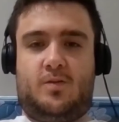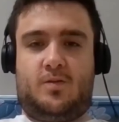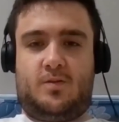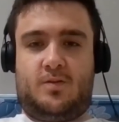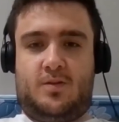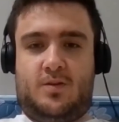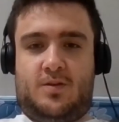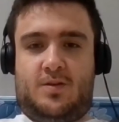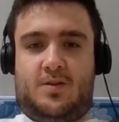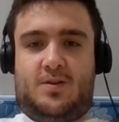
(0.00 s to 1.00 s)
You what?
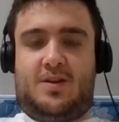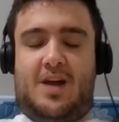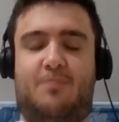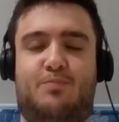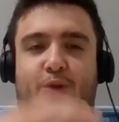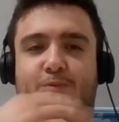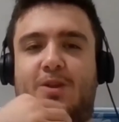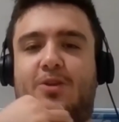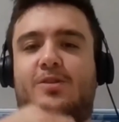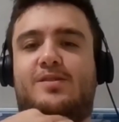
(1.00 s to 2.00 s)
I burped a
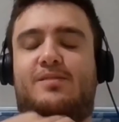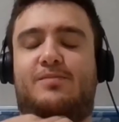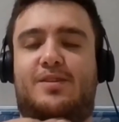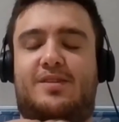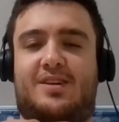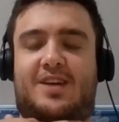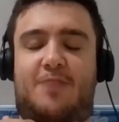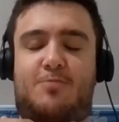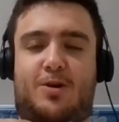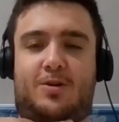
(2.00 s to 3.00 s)
little. Something
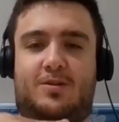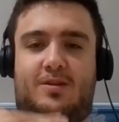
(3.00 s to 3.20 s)
came out.